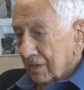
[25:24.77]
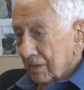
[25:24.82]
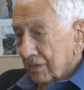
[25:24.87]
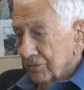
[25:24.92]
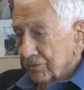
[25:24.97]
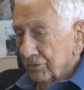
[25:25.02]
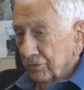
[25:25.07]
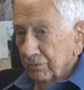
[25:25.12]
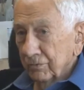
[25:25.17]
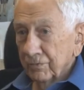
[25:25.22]

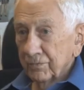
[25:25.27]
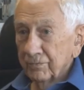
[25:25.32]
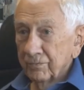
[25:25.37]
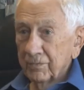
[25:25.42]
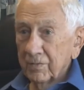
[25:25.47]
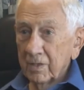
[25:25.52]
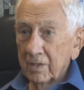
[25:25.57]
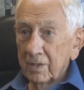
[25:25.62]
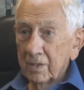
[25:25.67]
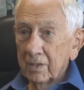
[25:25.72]
So,
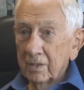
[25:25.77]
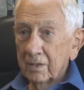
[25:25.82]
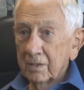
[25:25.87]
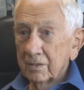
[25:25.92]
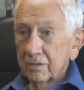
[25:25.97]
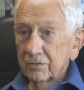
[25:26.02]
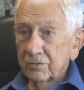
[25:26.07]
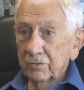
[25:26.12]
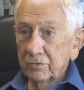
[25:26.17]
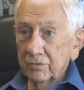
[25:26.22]

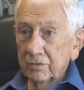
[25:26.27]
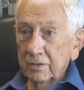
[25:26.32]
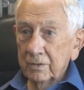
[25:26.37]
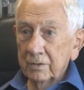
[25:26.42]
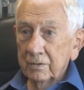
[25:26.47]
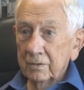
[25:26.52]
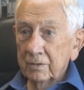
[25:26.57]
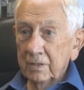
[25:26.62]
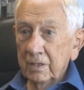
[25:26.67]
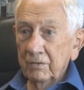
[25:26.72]
so they
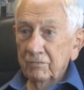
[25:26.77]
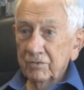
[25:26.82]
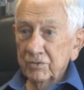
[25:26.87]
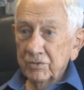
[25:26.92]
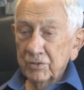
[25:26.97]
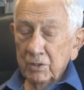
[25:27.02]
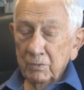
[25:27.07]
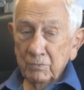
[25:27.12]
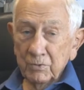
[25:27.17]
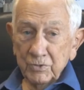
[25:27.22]
gave us
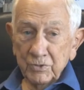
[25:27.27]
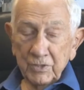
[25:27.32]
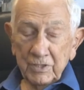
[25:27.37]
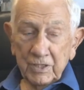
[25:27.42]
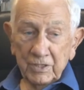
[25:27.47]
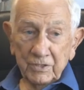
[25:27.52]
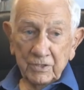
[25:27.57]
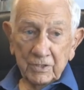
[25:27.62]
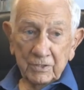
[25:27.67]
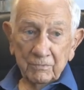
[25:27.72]
almost
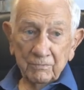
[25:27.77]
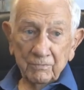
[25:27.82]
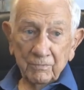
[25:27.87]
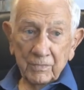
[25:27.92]
nothing.